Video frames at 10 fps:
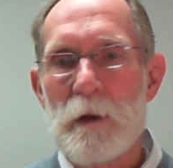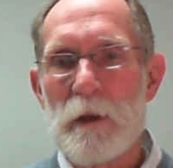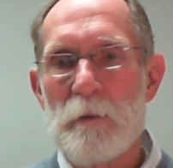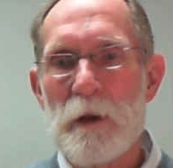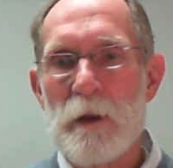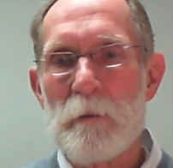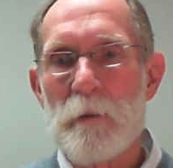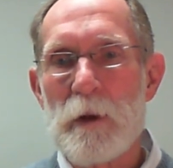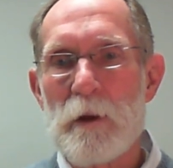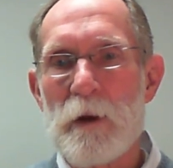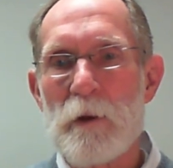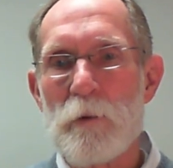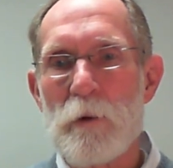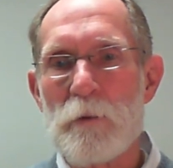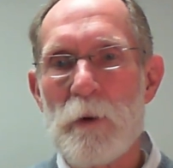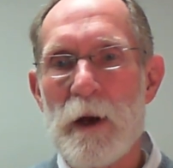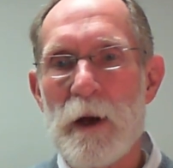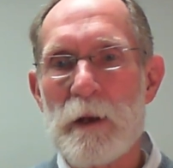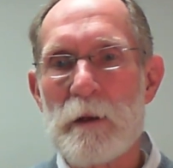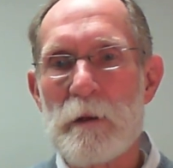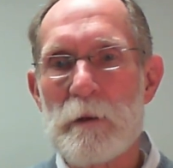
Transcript: eliminate malaria worldwide.